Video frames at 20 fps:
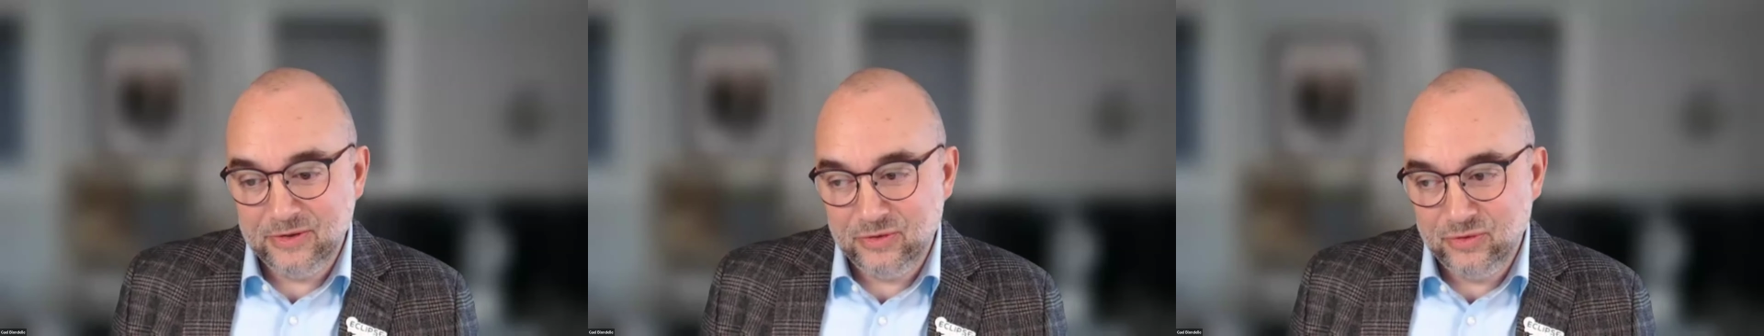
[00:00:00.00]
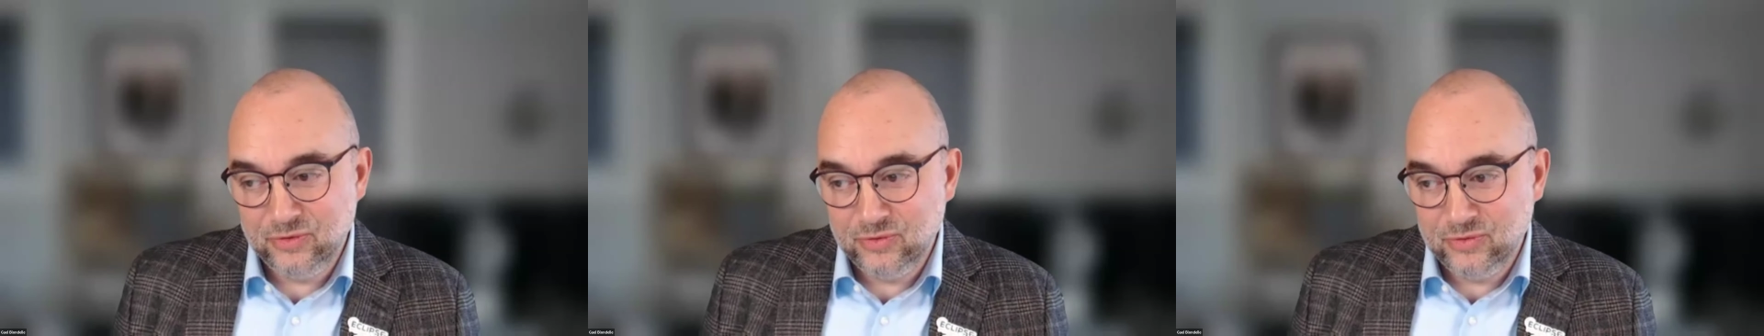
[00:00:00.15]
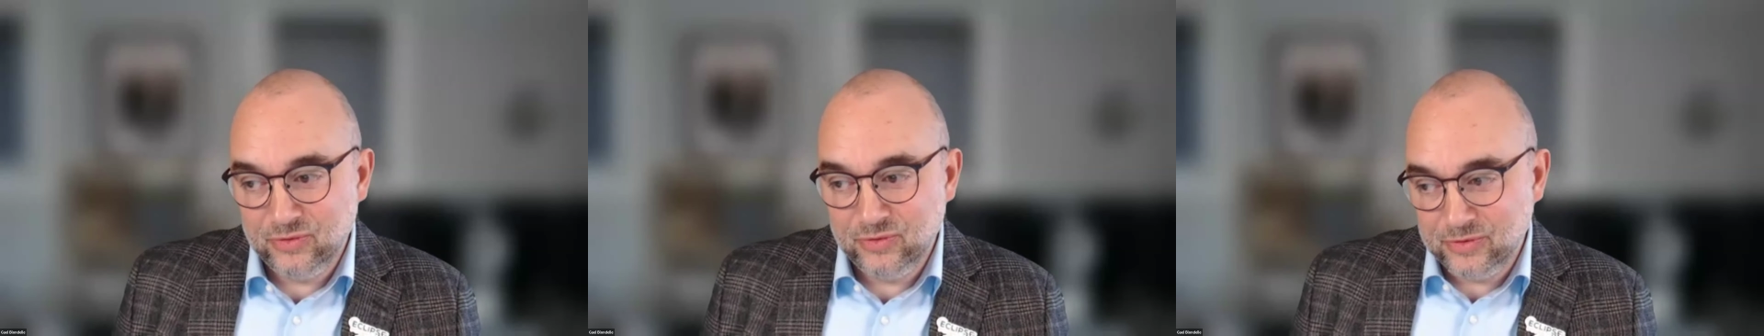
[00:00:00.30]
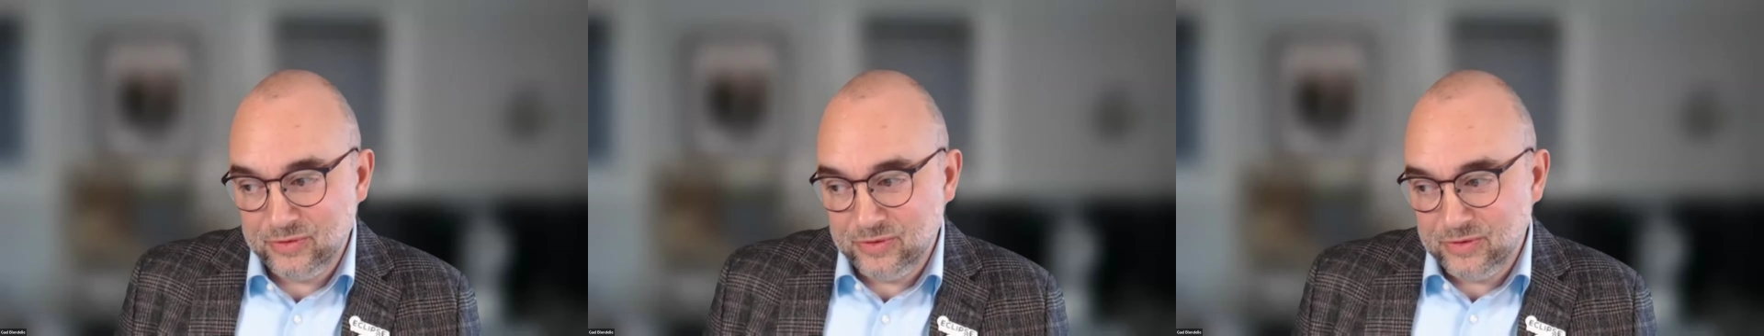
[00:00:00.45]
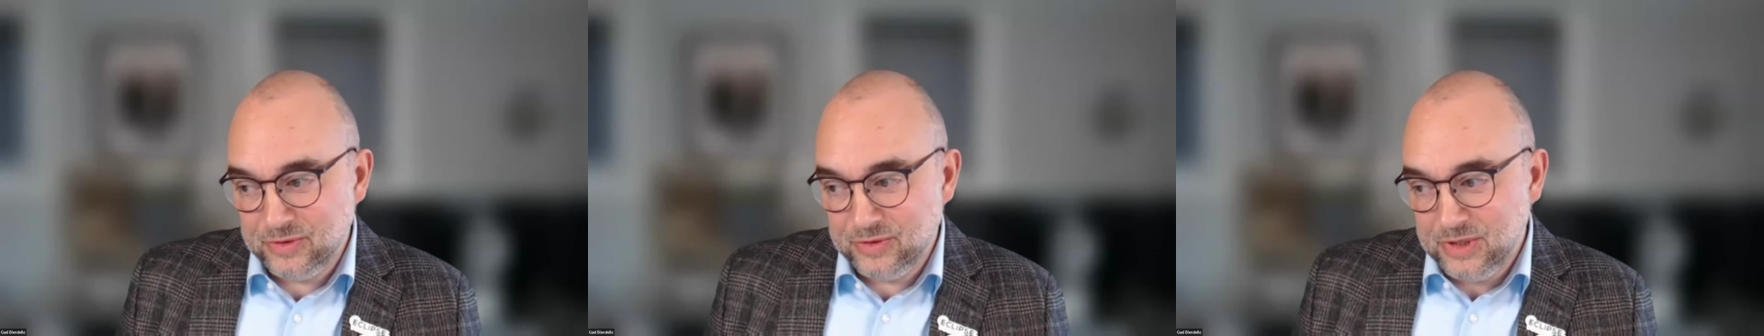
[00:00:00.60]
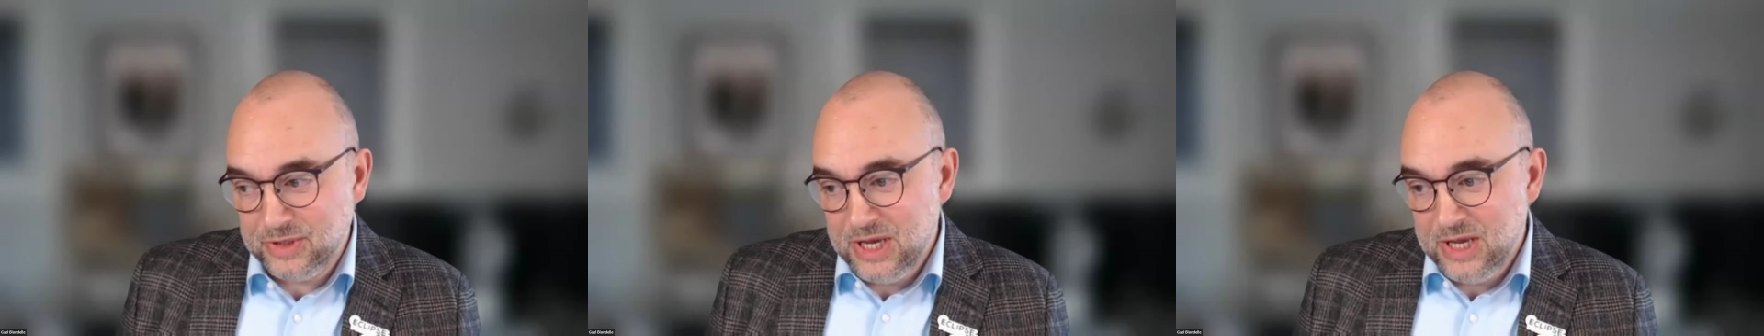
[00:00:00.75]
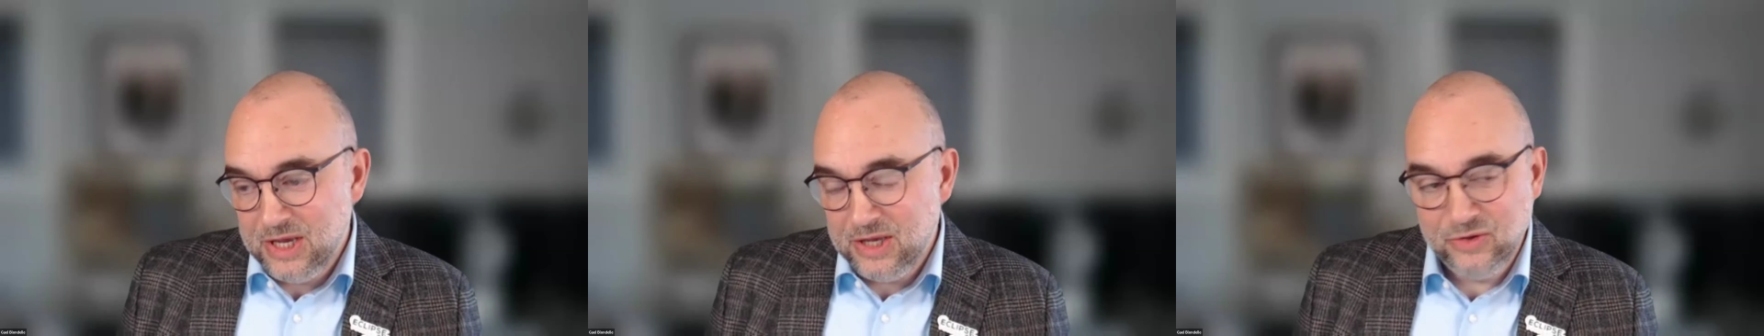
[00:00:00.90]
new
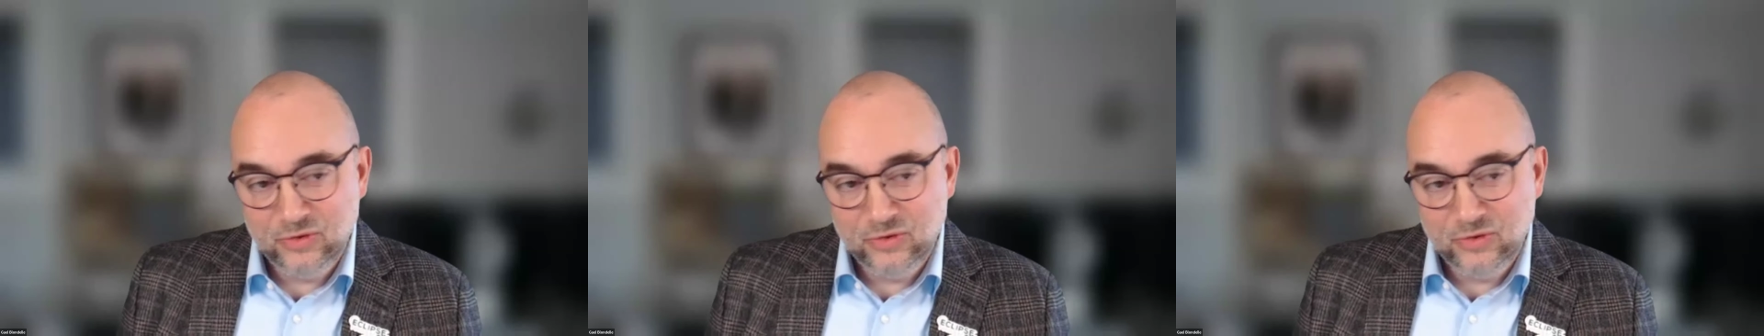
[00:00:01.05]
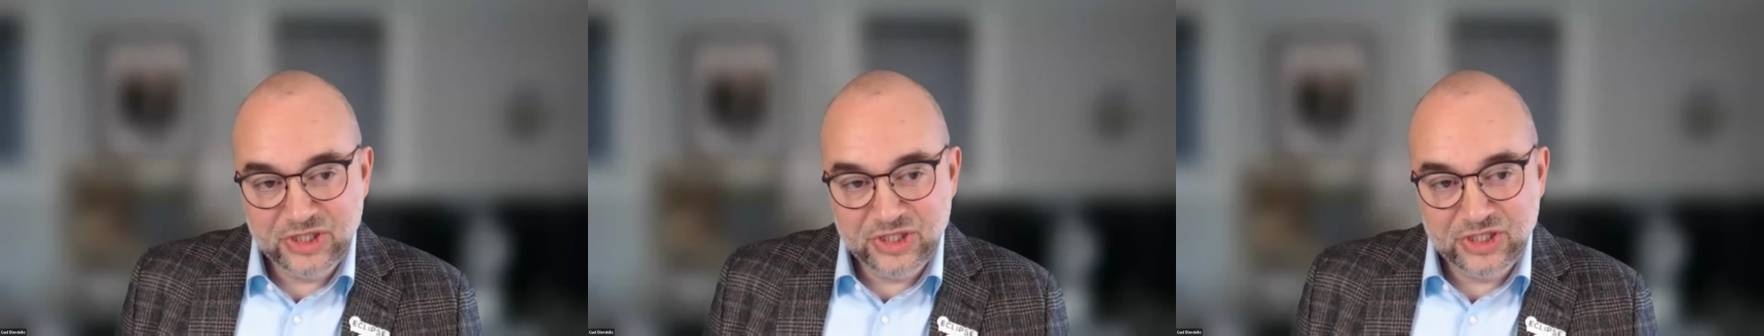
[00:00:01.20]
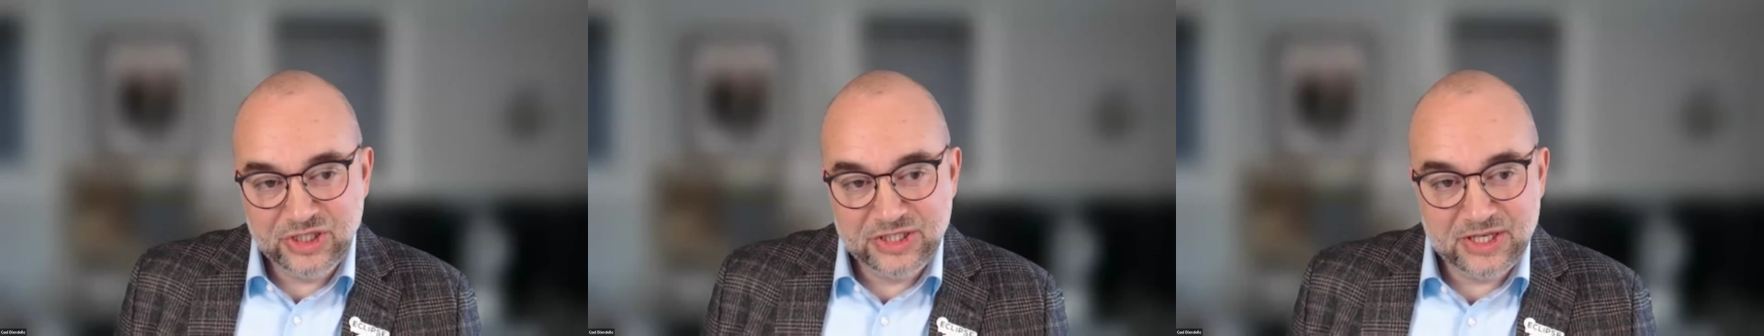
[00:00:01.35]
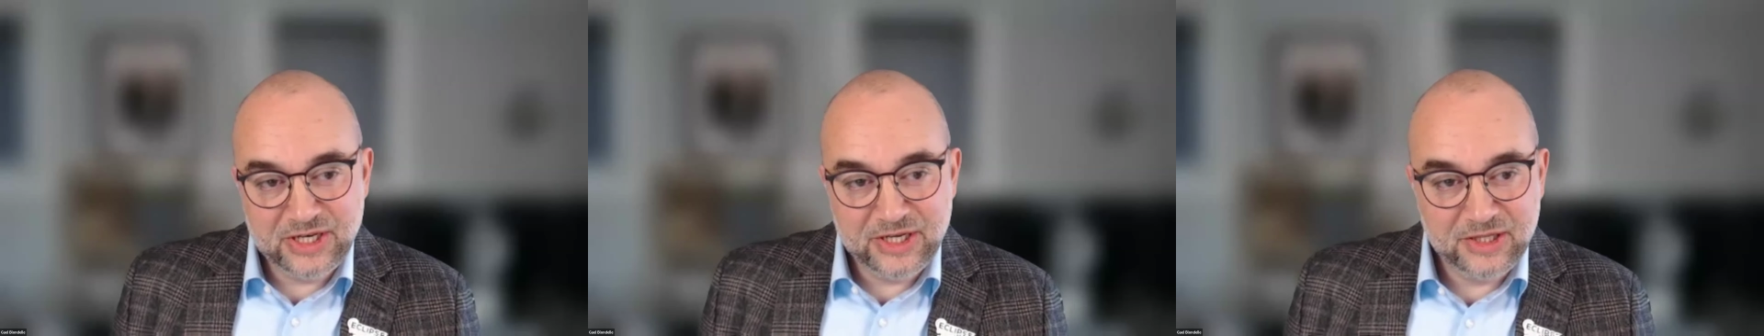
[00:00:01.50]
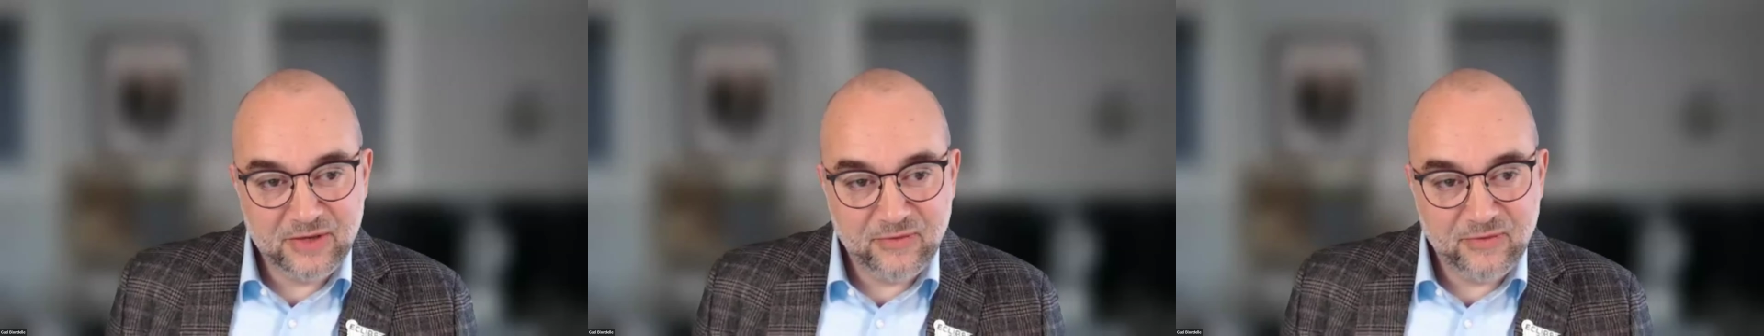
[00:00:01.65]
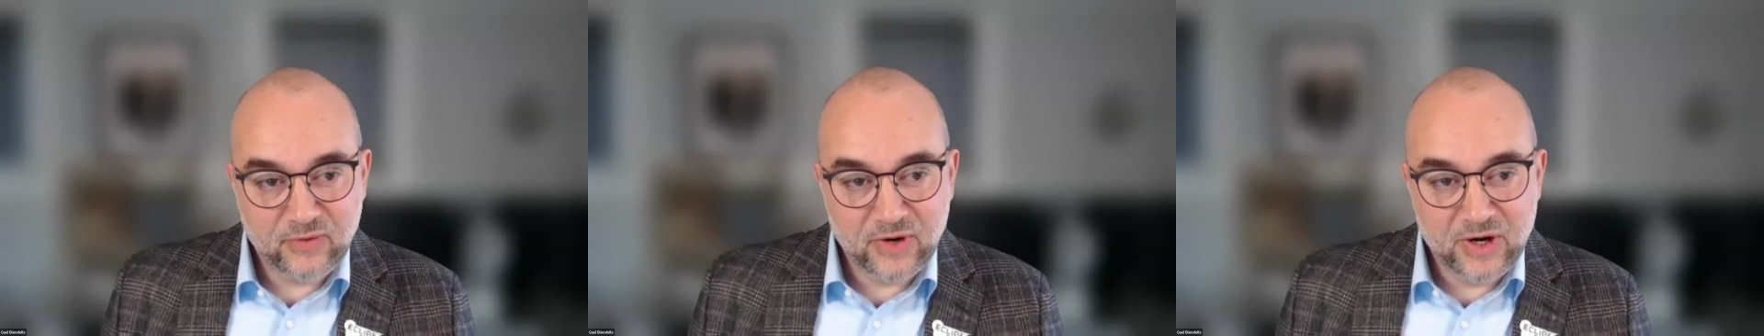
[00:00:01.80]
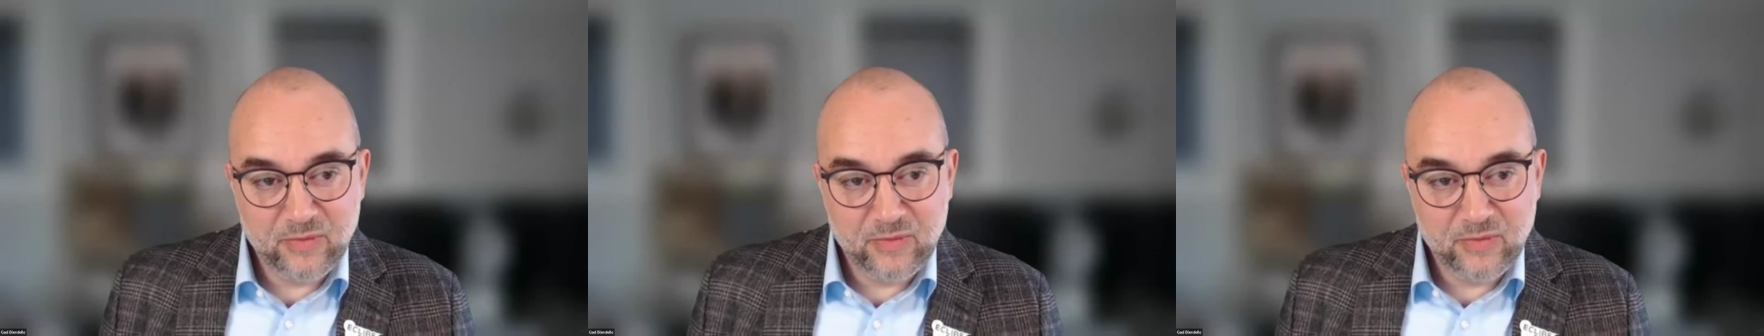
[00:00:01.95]
legislative